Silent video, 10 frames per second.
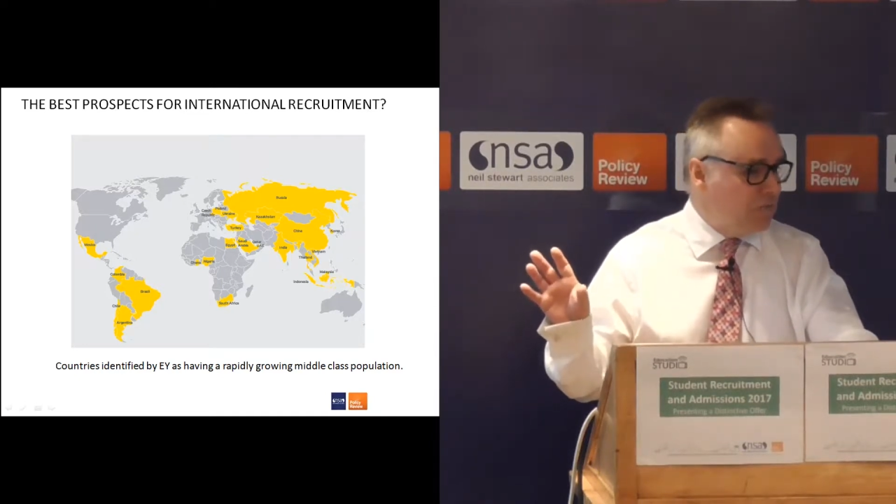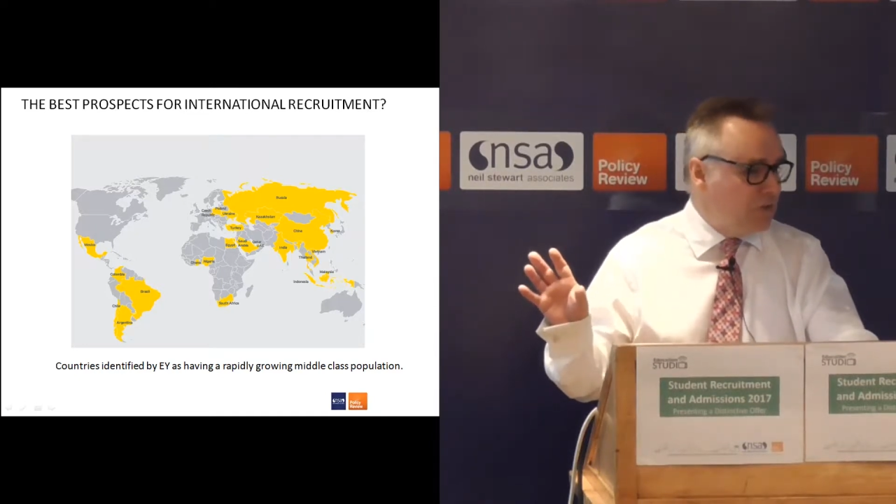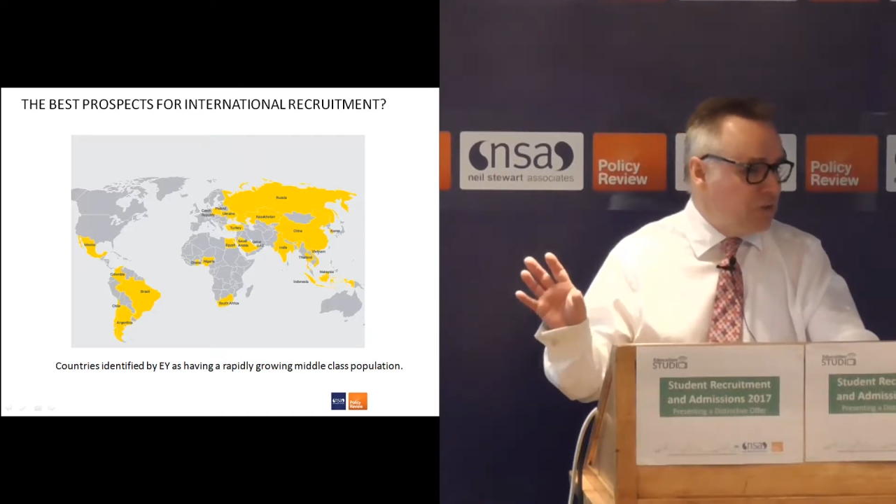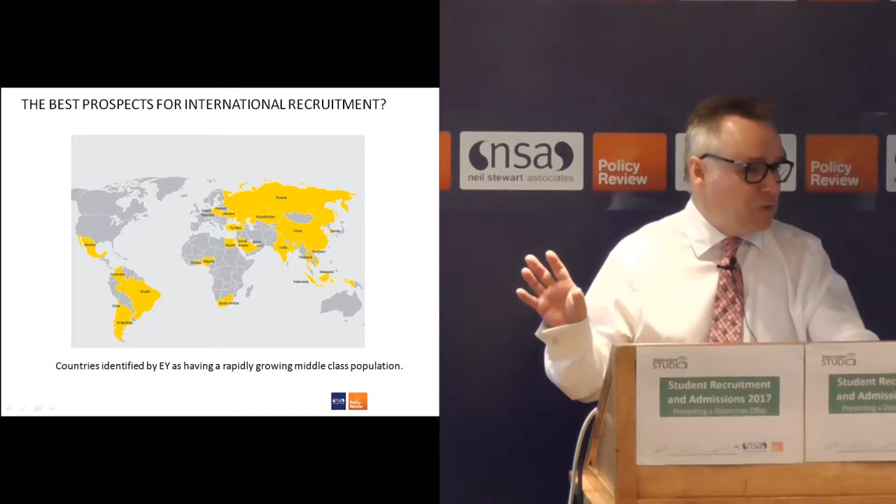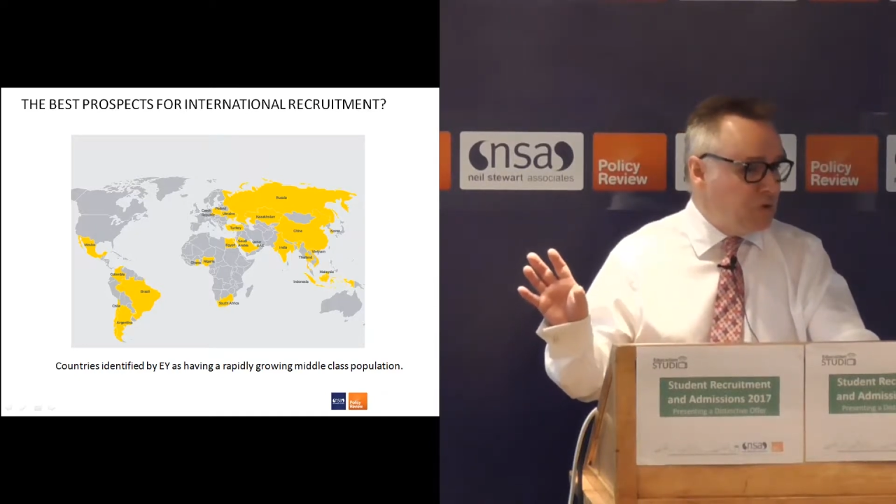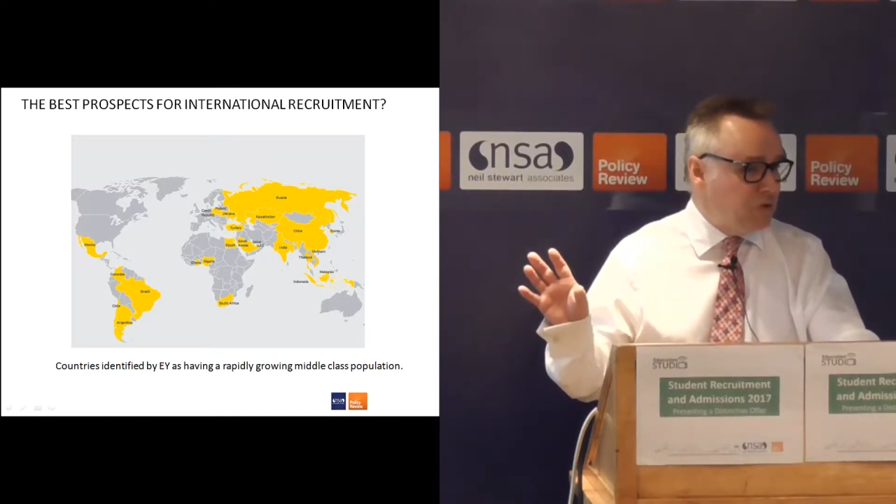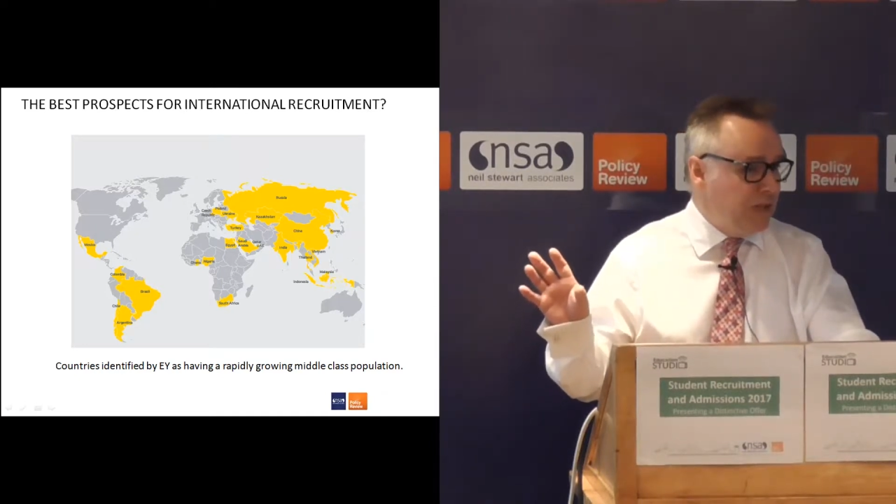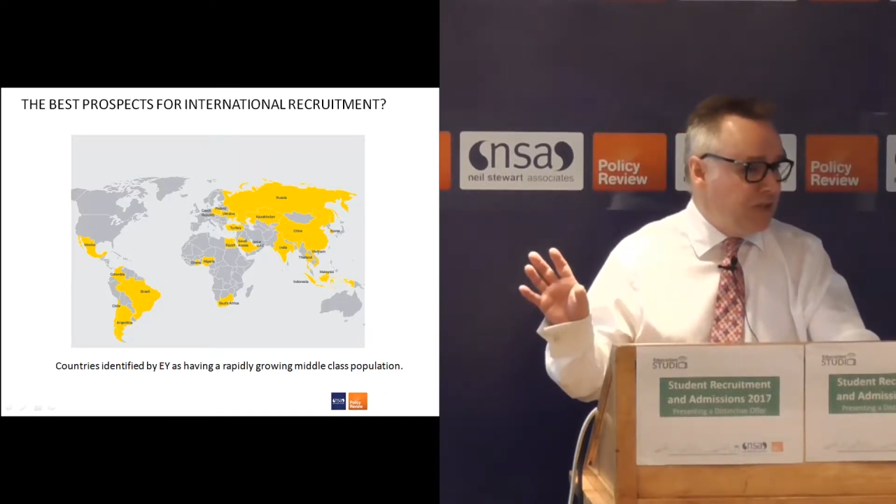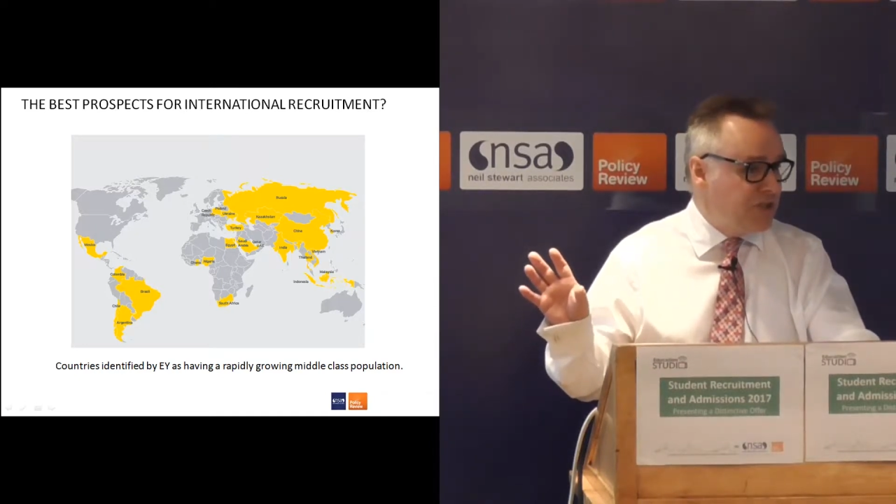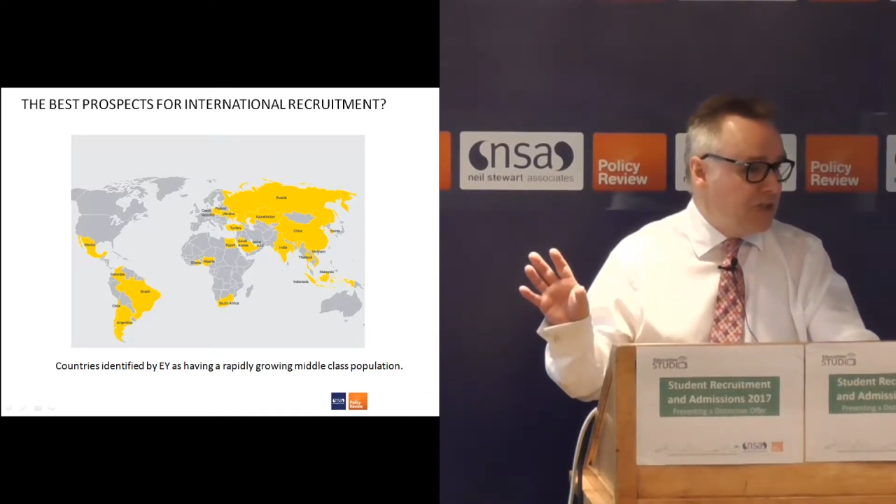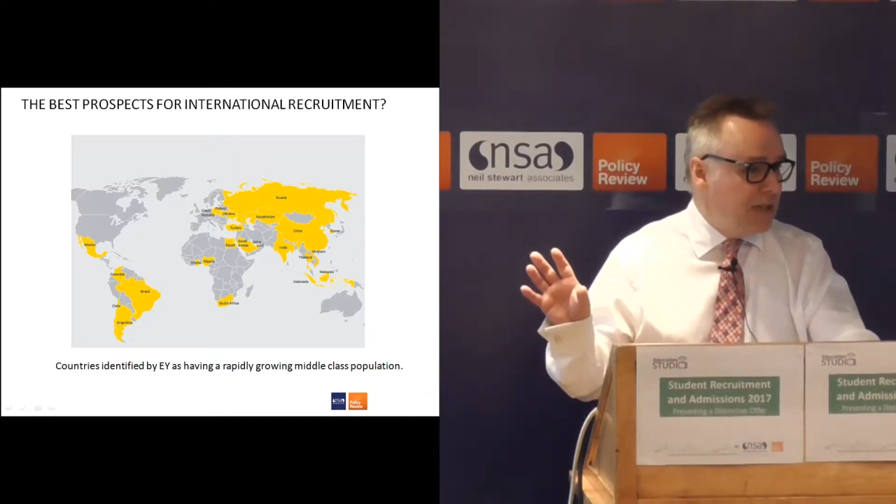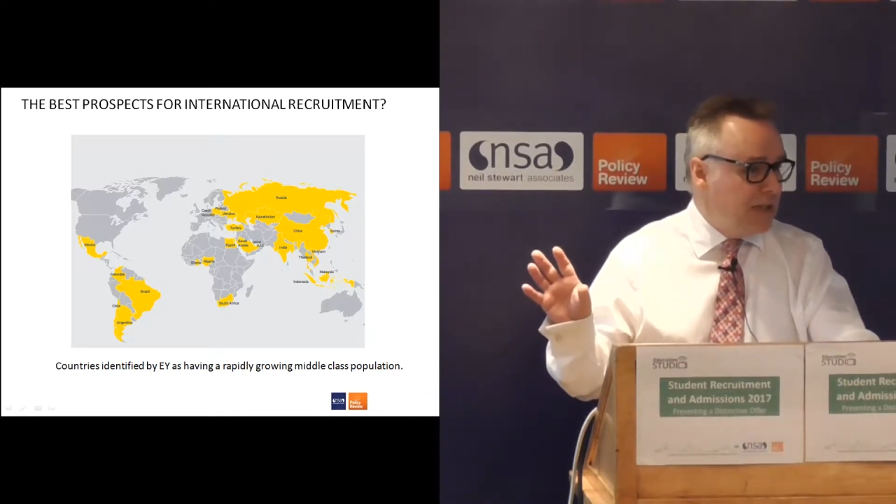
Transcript: and resource rich.